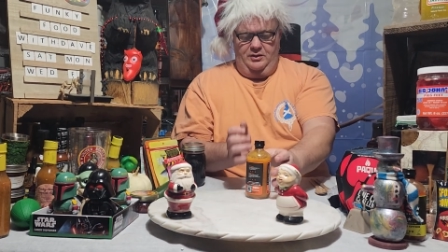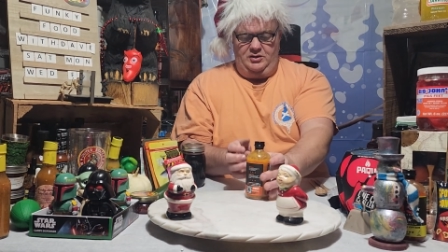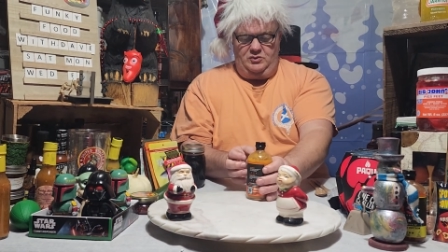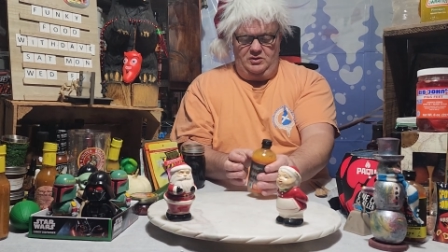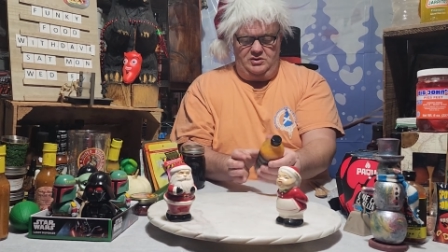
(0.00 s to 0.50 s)

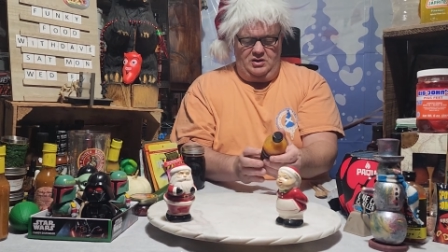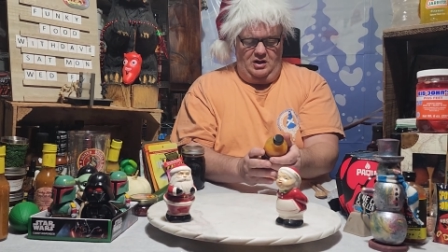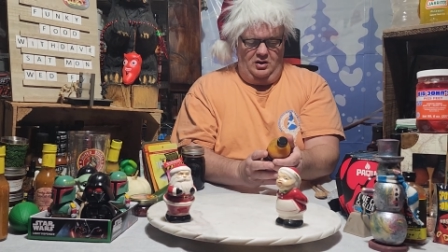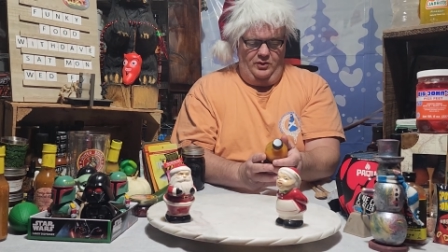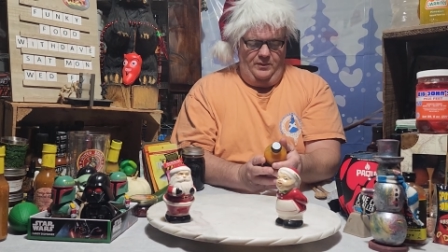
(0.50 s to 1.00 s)
This one's
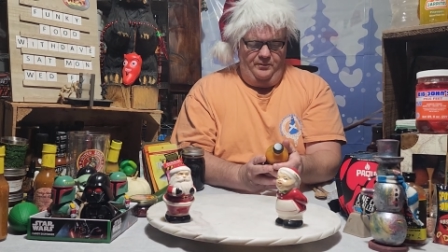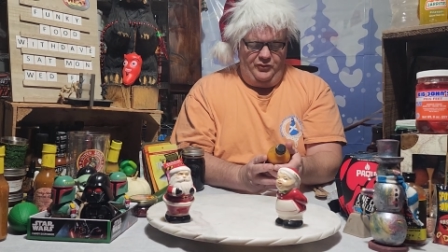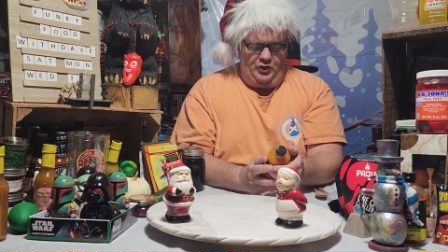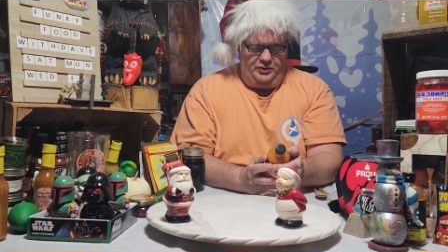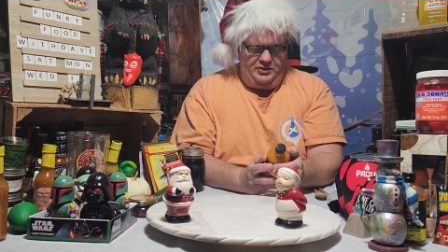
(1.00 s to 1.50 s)
called
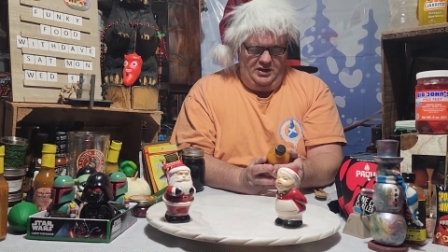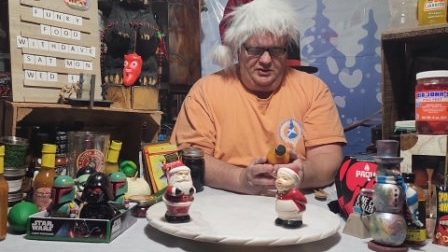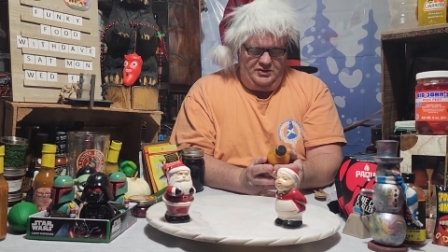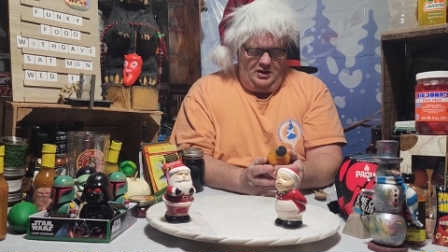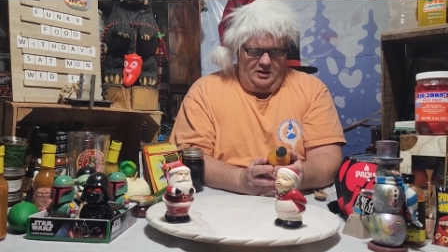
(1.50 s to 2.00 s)

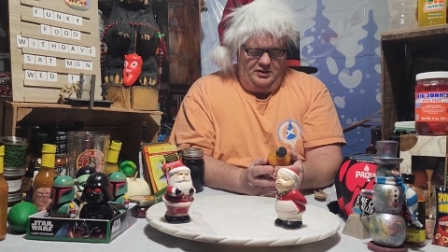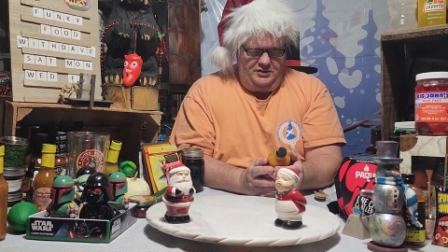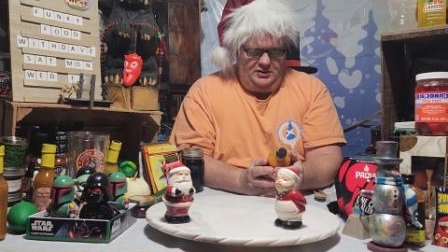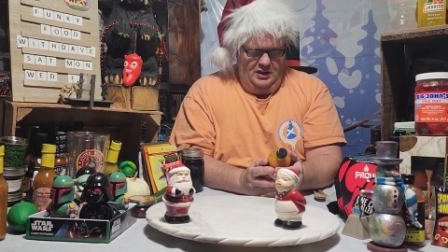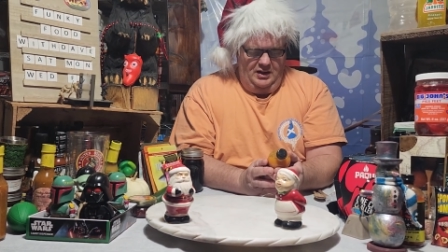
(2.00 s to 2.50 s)
13
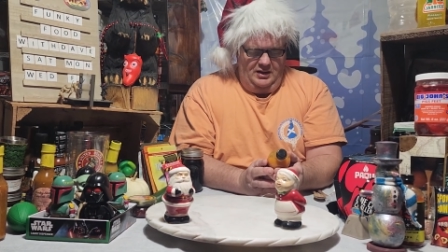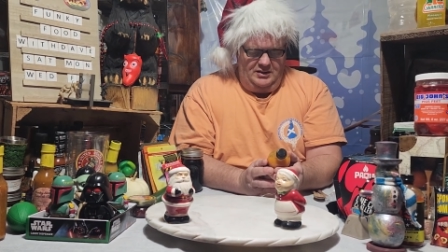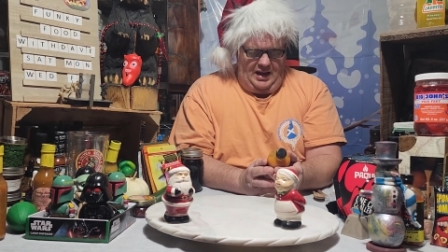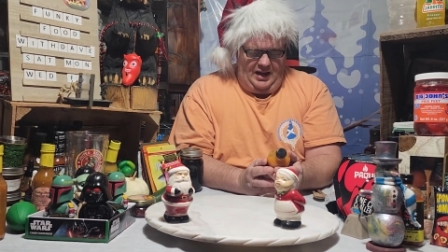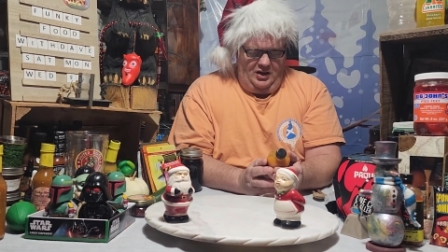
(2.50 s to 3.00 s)
Stars
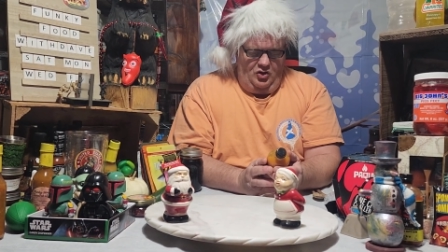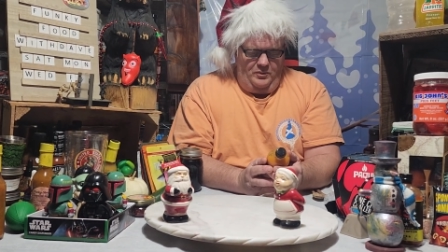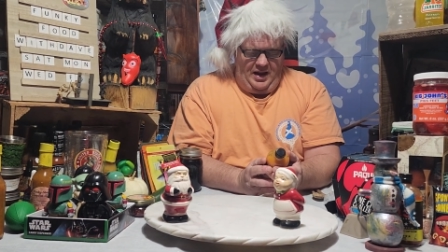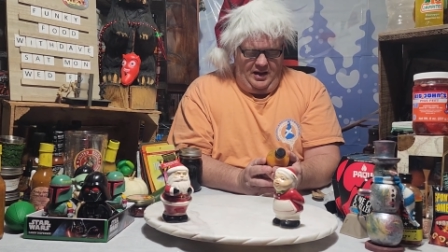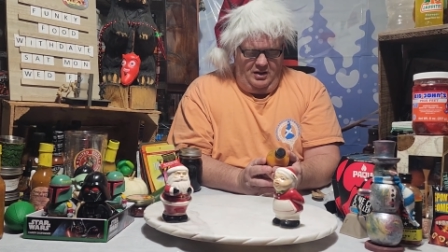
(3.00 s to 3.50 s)
Tango
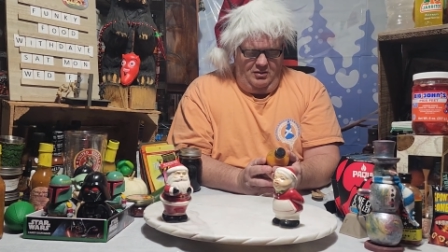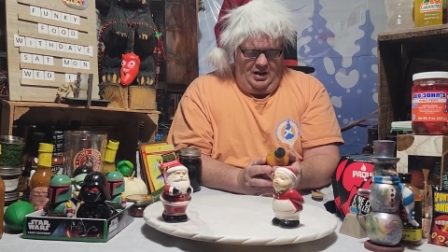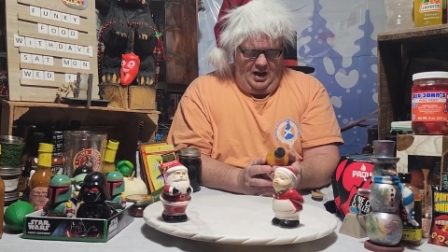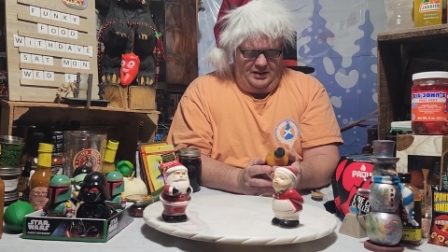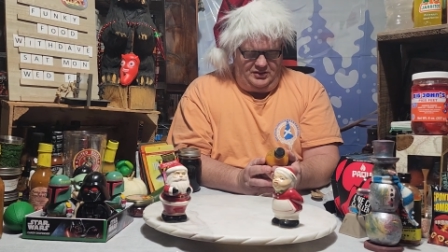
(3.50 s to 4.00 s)
Mango
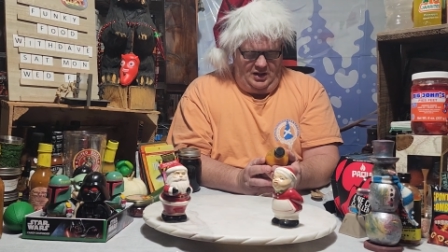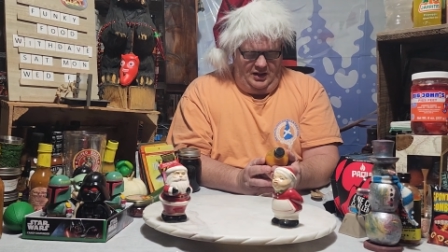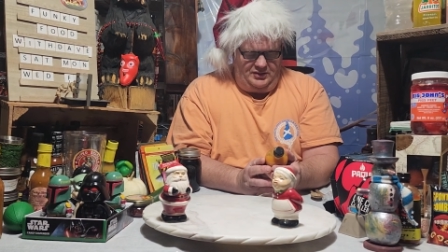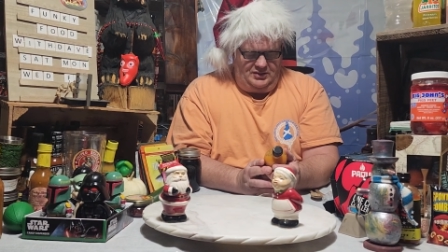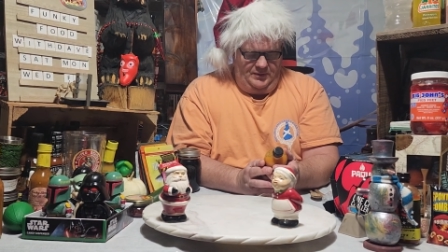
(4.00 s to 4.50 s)
Hot
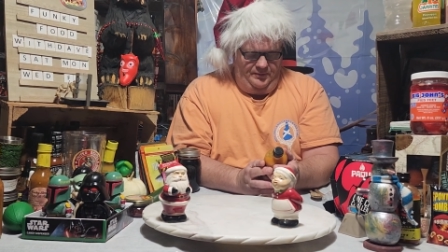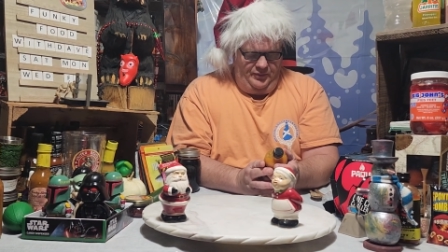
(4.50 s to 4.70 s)
Sauce.